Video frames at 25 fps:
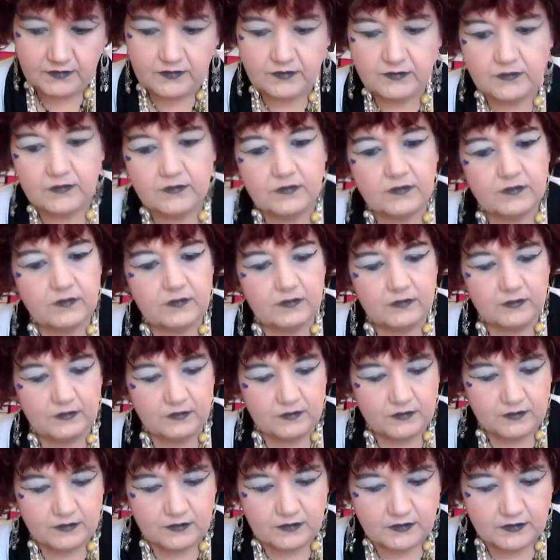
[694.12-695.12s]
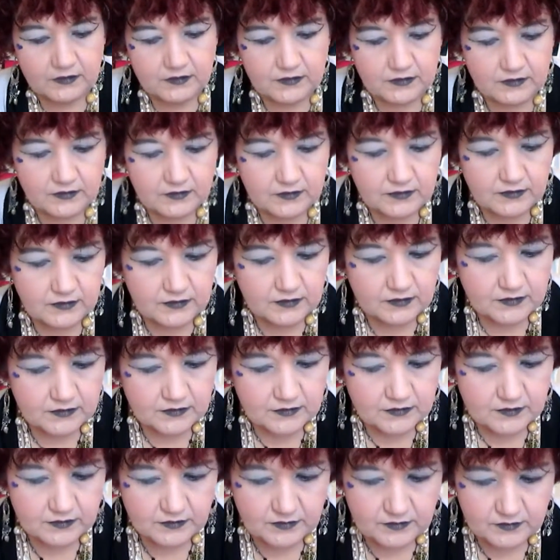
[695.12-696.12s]

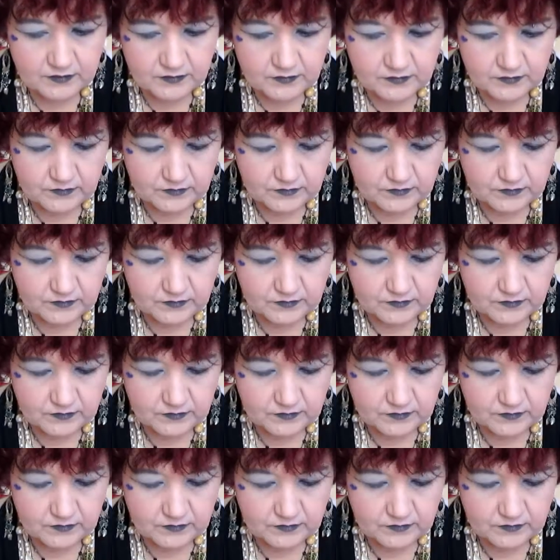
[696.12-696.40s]
Nothing is said.